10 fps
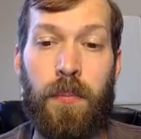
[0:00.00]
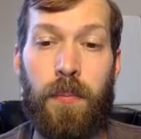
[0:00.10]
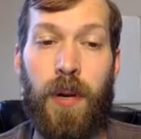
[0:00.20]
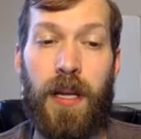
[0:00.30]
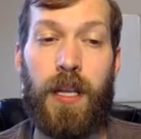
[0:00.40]

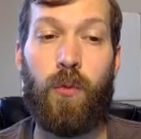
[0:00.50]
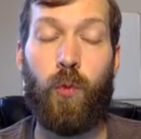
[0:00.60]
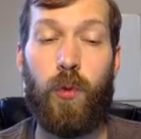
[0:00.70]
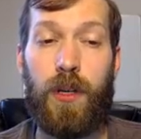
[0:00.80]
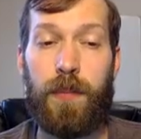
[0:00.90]
But it
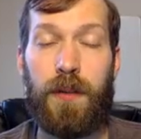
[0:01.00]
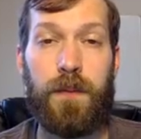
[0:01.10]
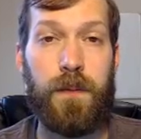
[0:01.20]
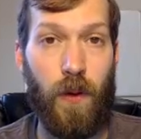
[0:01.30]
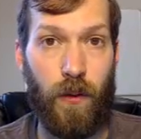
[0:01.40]
will be
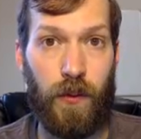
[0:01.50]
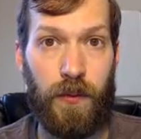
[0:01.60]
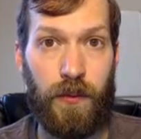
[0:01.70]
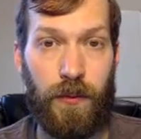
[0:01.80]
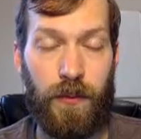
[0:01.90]

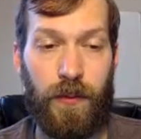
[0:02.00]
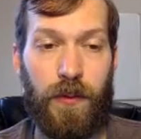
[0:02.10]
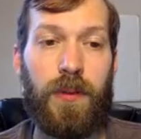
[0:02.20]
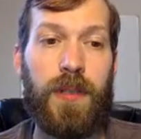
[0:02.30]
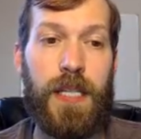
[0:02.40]
false,
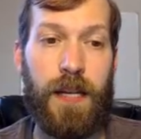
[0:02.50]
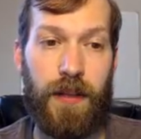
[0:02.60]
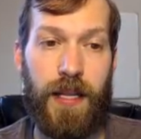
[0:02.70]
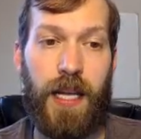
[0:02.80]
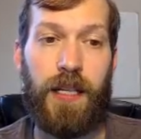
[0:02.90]
given
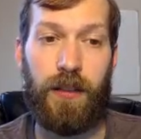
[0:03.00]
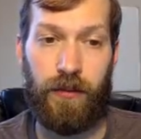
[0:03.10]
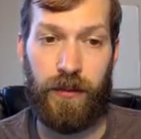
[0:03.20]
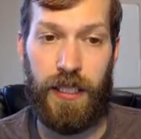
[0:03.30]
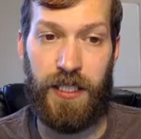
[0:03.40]
that
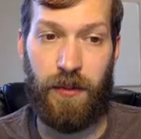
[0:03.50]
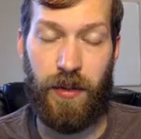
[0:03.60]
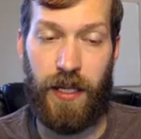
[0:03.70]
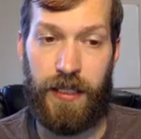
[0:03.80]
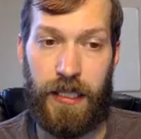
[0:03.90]
Hillary is the
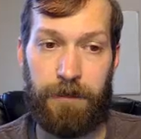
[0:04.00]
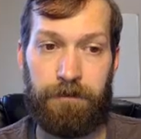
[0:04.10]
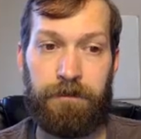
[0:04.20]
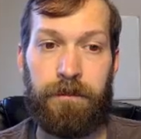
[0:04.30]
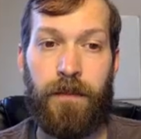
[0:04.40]
president,
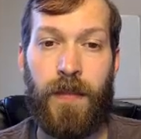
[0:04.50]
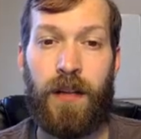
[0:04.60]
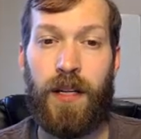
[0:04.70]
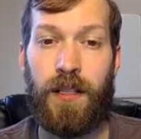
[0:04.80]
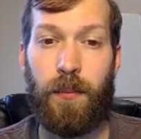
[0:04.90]

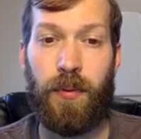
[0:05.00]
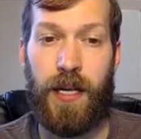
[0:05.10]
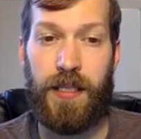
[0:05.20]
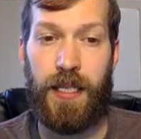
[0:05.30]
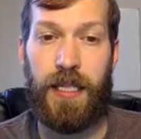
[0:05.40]
that the
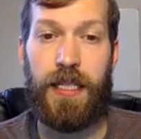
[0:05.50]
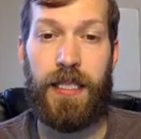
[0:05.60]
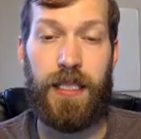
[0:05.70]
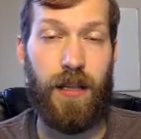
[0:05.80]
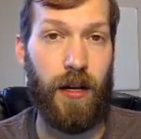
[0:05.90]
president
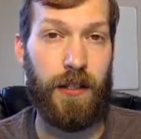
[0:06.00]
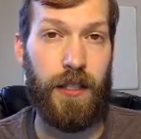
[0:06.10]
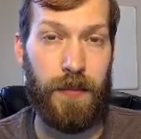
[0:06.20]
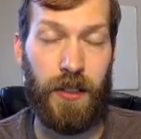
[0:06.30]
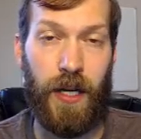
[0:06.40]
is not a
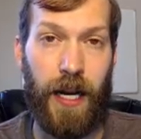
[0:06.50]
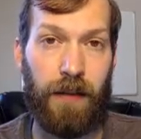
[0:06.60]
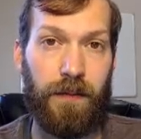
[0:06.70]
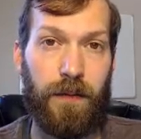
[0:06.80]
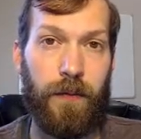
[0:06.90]
Democrat,
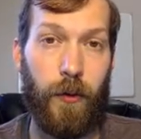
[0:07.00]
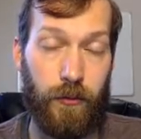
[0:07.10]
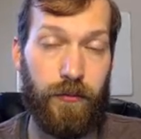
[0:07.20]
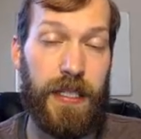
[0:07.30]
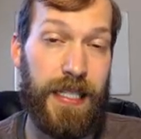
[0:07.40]
for the
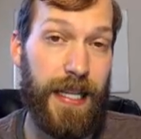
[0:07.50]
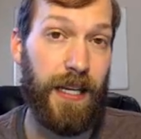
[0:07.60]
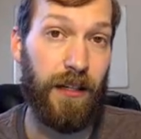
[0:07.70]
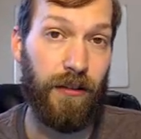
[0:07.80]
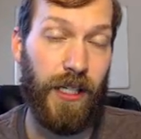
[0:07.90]
reason that
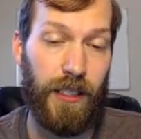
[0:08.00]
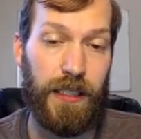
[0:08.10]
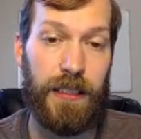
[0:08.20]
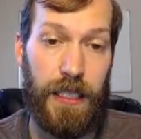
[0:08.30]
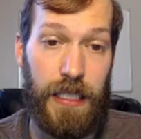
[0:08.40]
Hillary
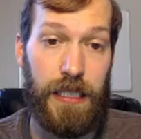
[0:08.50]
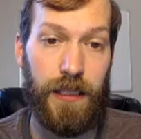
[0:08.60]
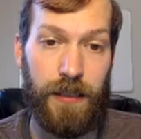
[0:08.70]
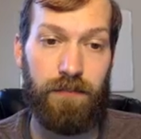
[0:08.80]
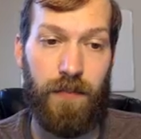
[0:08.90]
Clinton
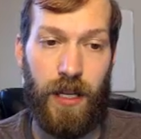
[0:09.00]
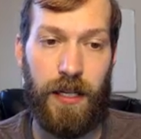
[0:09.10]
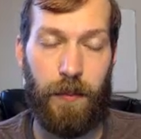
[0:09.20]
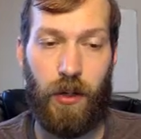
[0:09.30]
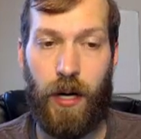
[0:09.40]
is a
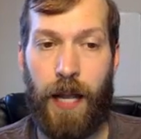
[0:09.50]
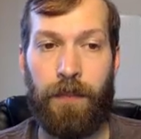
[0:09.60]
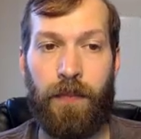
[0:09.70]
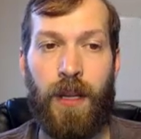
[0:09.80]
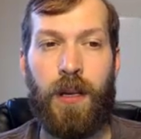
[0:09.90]
Democrat.
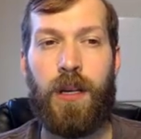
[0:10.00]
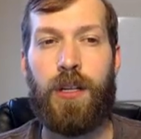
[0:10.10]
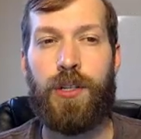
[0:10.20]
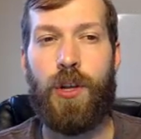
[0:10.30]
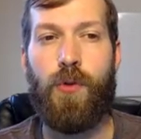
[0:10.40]

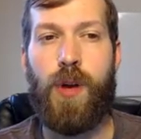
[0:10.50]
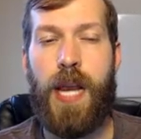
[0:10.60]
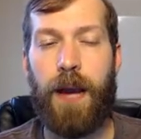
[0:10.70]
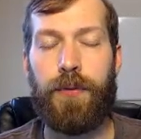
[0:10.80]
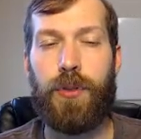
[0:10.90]
So we'd
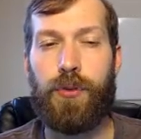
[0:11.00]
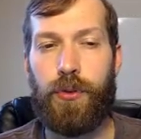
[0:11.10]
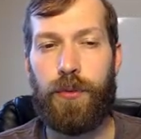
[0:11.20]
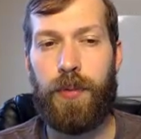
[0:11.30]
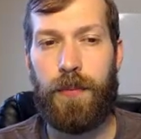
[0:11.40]
have true
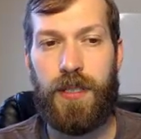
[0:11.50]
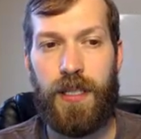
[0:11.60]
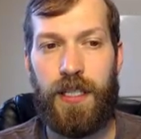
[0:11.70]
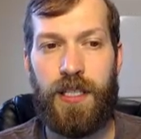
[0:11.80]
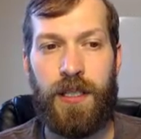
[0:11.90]

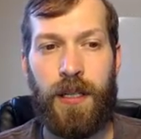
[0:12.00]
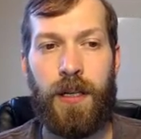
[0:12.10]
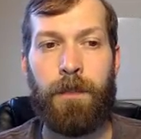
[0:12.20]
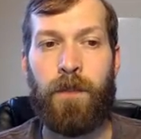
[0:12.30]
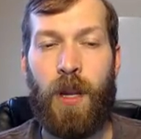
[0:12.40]
premises,
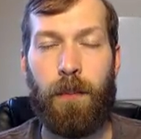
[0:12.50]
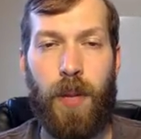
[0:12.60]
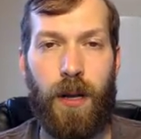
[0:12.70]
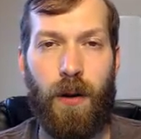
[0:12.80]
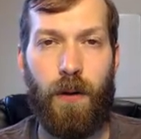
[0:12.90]

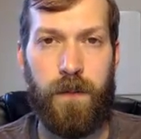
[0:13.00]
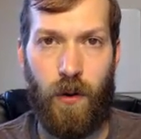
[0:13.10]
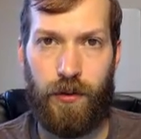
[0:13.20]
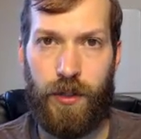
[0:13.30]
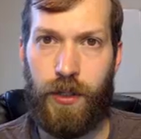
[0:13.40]
but a
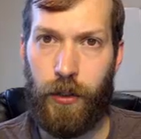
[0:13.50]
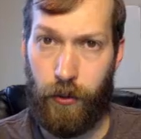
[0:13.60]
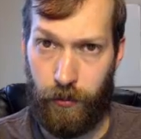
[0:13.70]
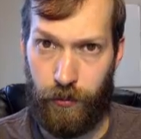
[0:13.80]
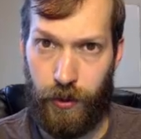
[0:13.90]
false
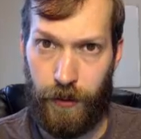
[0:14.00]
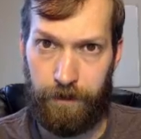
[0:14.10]
conclusion.